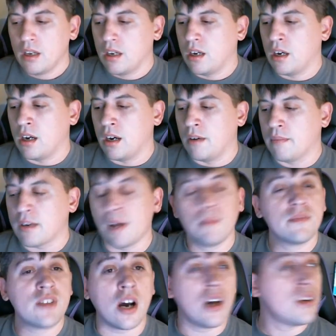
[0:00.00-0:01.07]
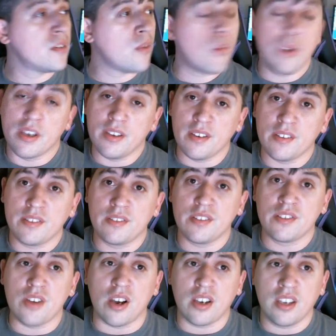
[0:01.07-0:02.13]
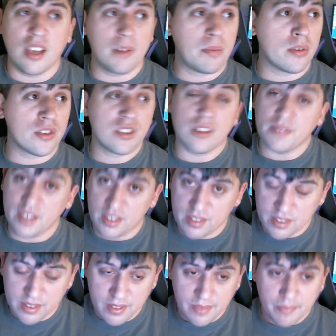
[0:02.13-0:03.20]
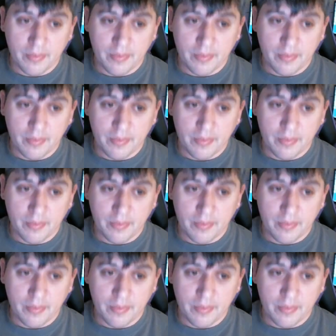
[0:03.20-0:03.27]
But I'm done with the talking head portion of this.